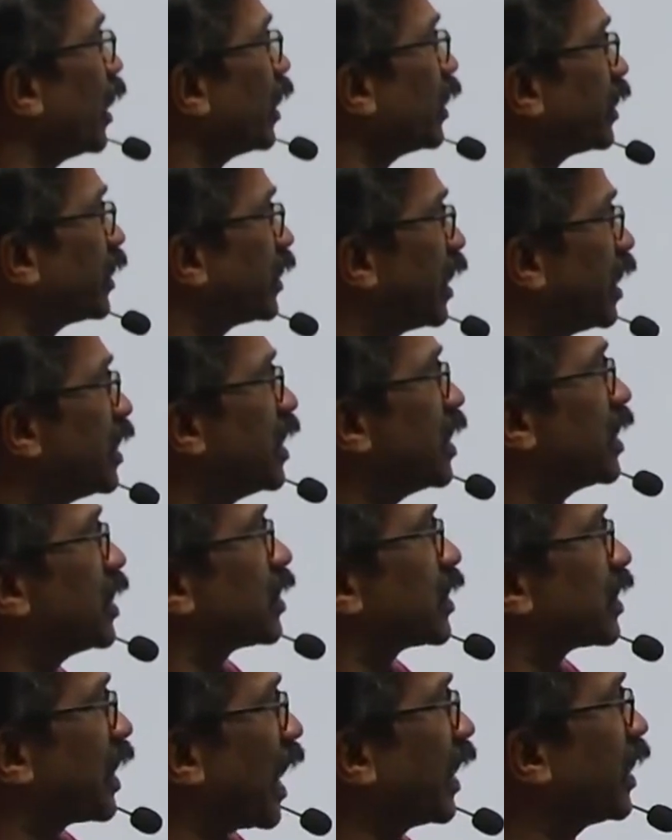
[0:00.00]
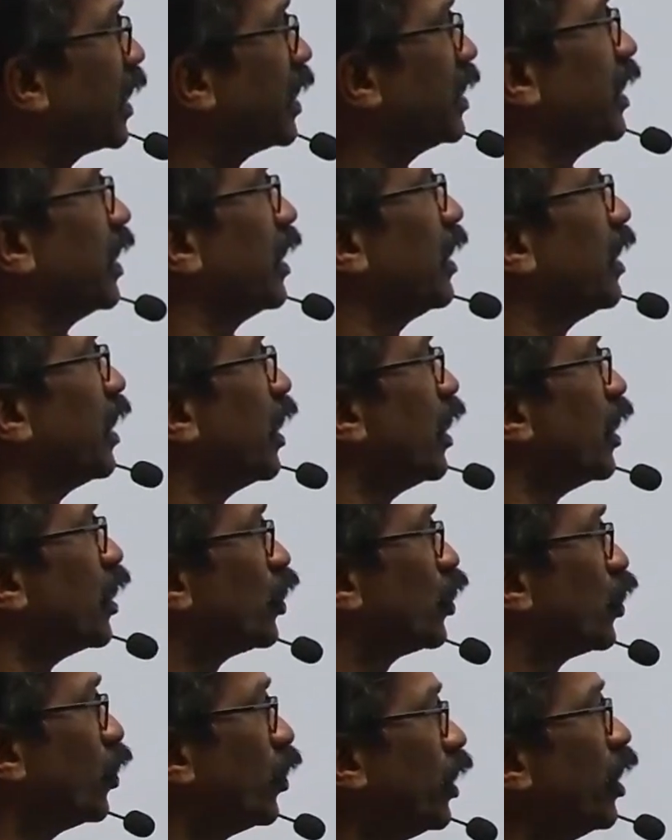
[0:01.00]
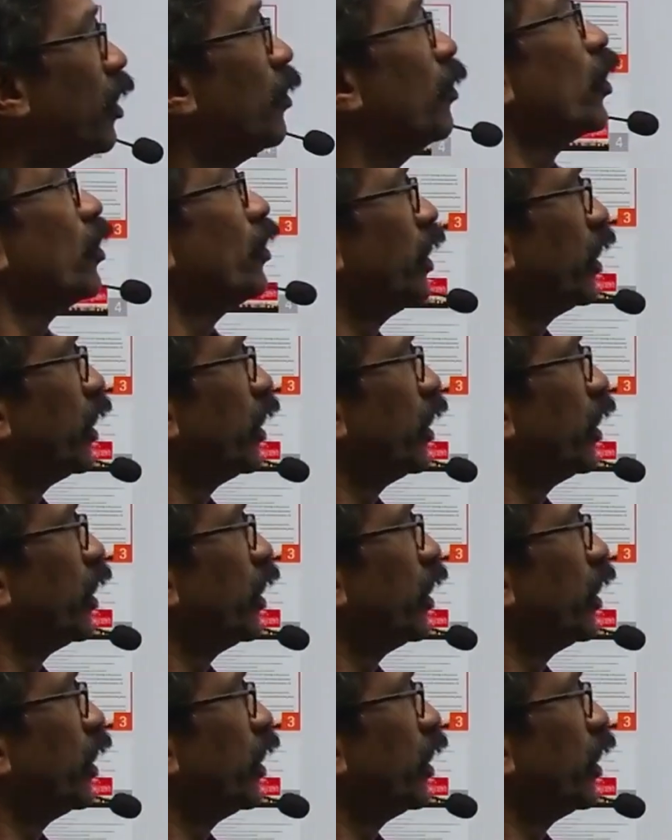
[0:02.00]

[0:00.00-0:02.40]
teaching strategy to improve the